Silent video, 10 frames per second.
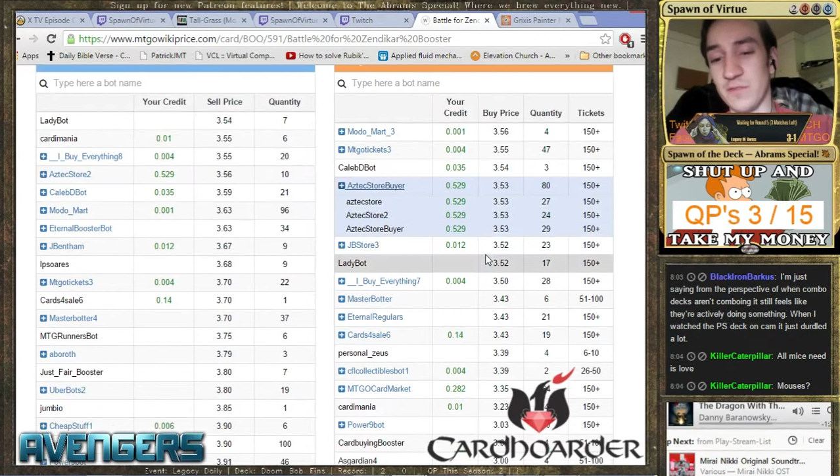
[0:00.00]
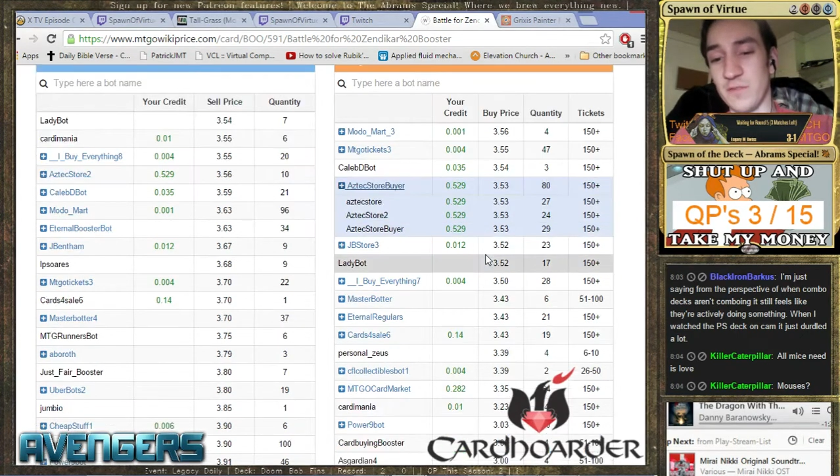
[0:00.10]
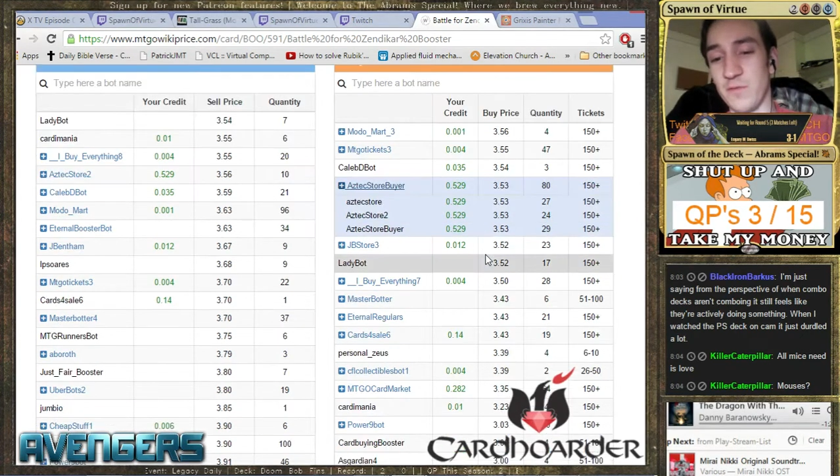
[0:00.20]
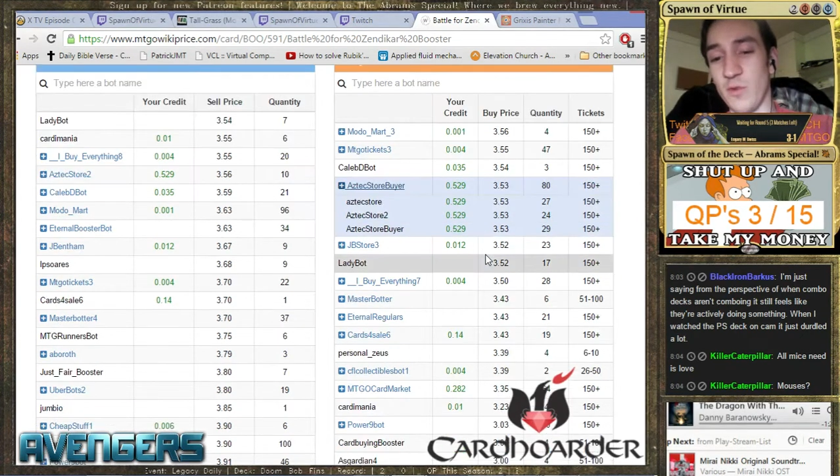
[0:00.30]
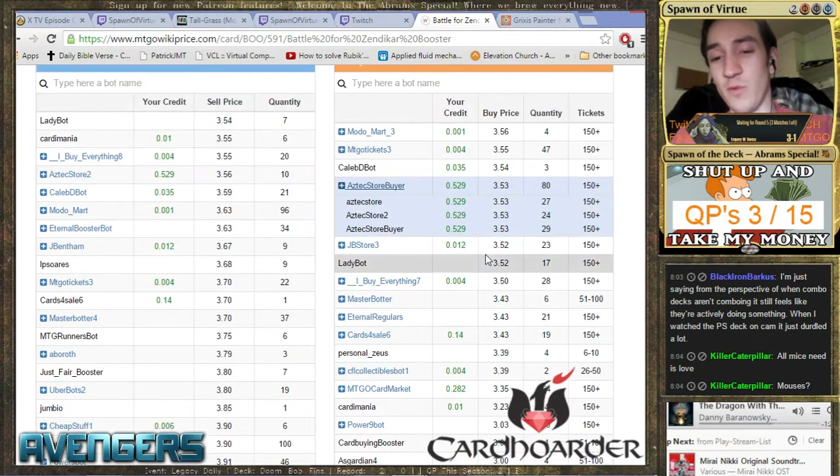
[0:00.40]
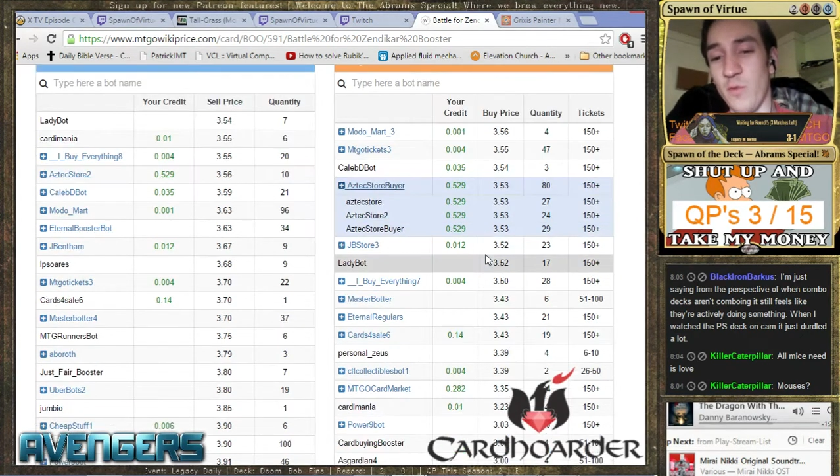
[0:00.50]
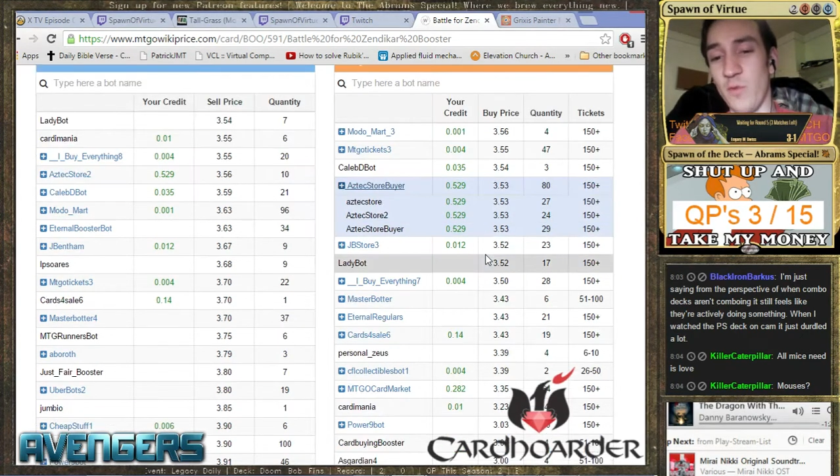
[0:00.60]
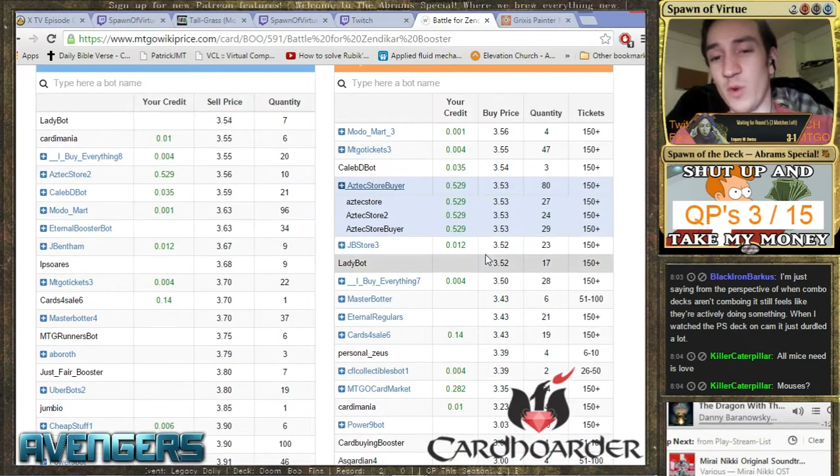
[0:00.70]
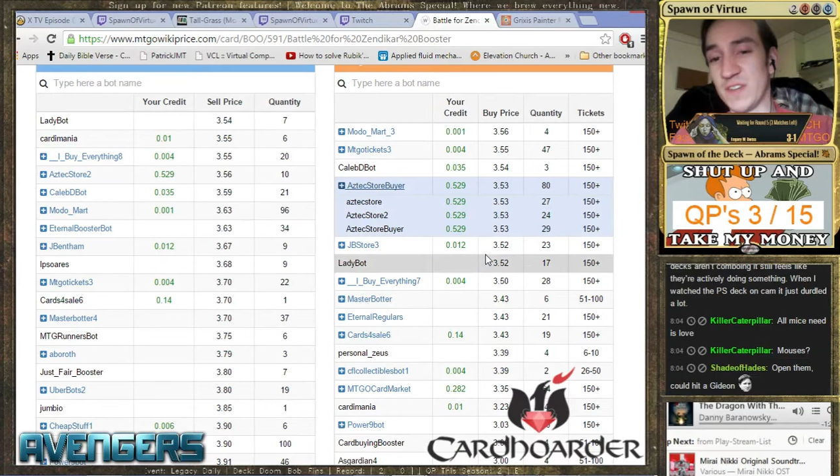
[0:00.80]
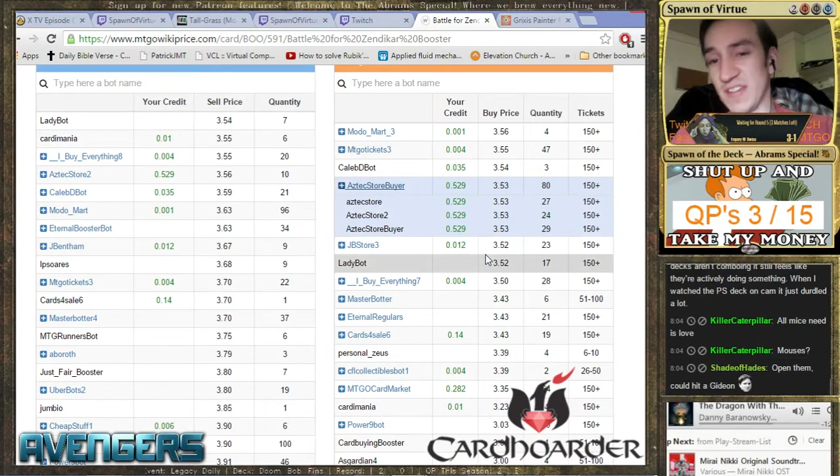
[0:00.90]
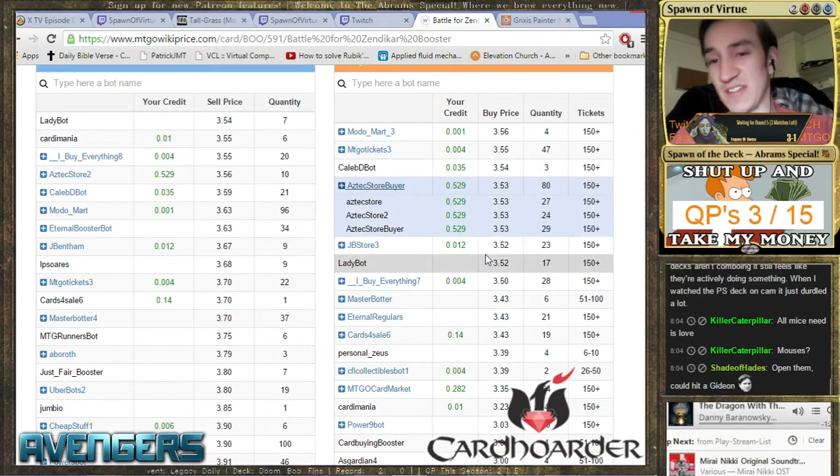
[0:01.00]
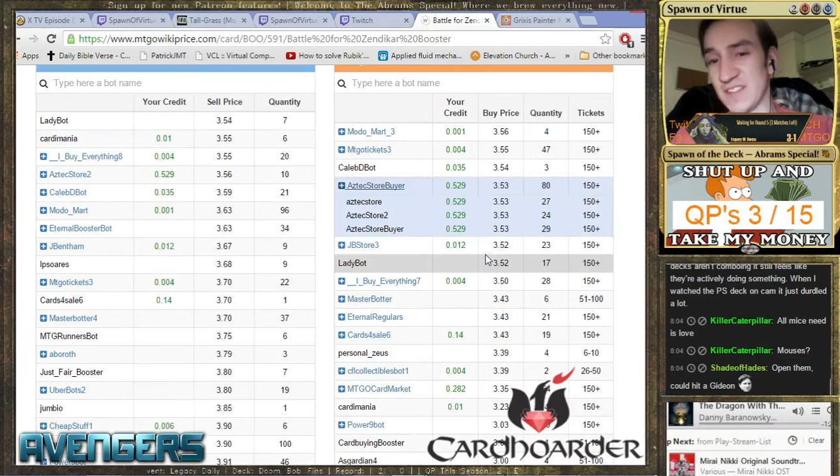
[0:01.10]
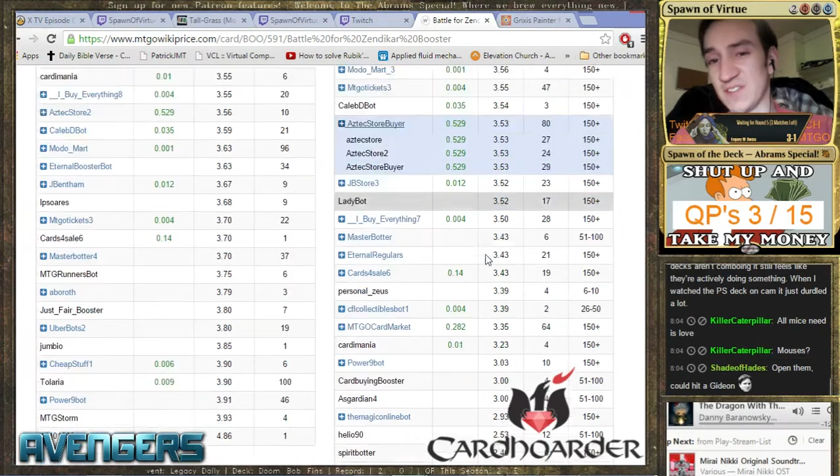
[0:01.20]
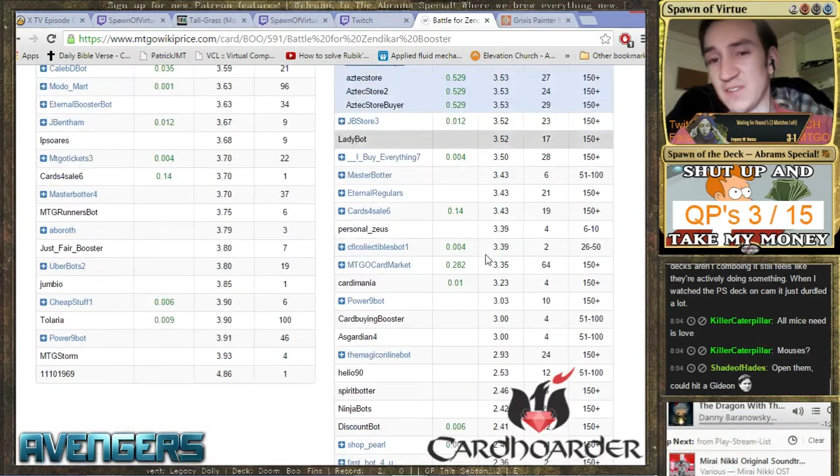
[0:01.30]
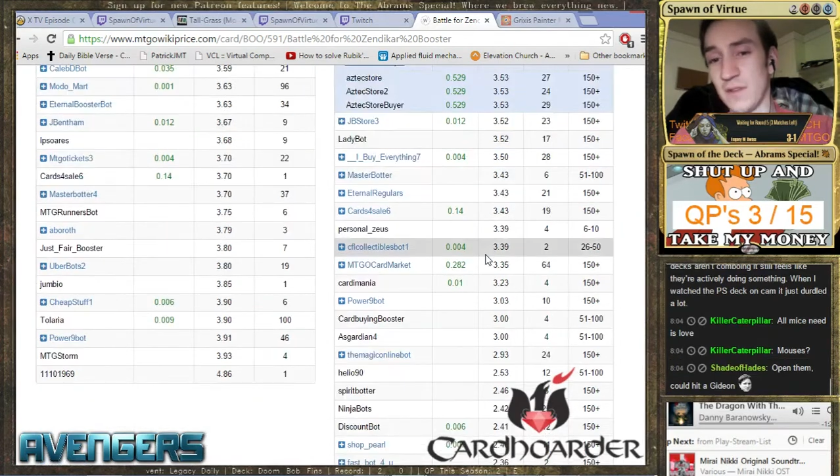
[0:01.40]
full 4
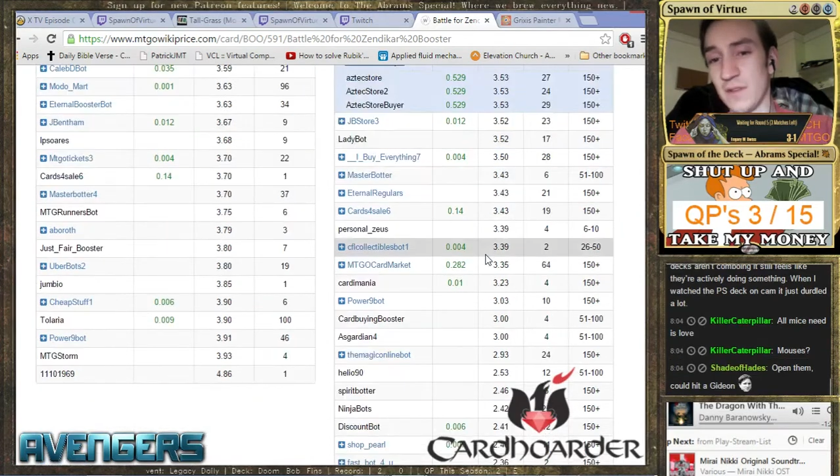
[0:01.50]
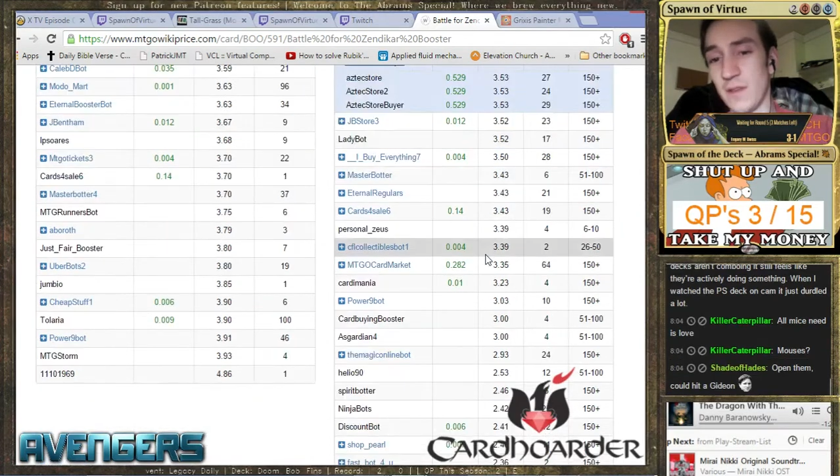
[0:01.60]
tickets.